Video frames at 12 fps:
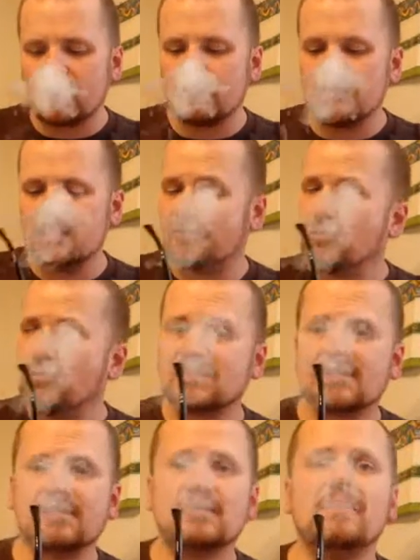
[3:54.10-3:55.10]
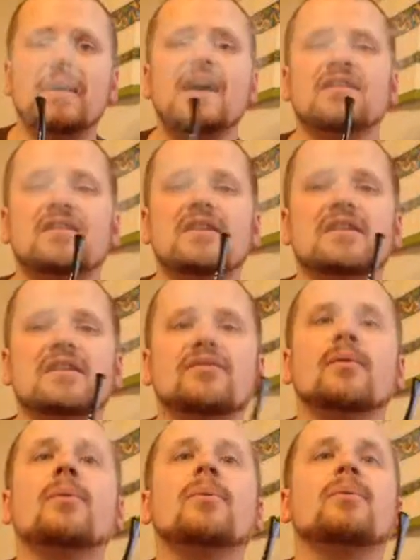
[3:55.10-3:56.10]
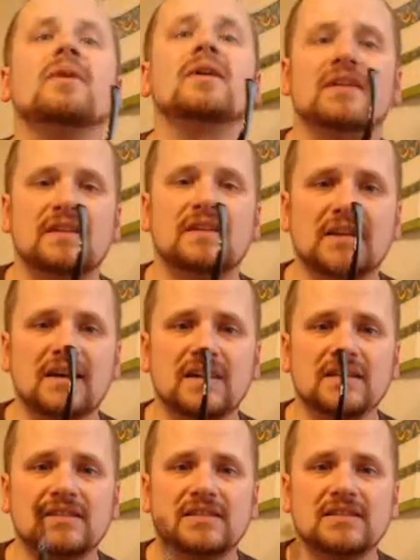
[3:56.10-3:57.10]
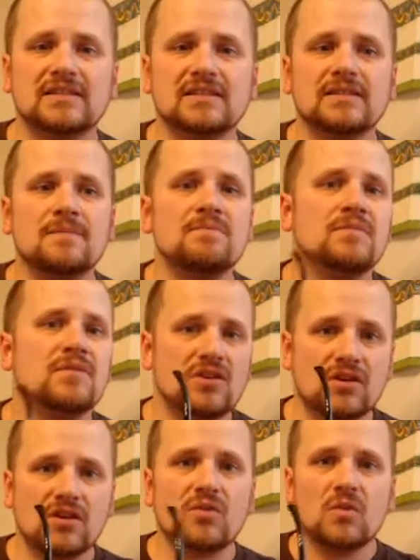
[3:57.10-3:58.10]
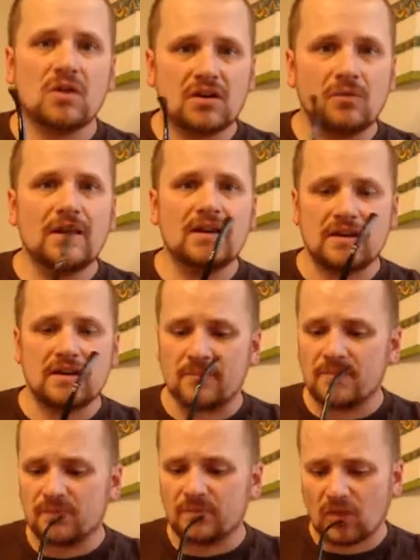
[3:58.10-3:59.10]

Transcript: I mean, if you want something bad enough in a contest, you're gonna want to win it.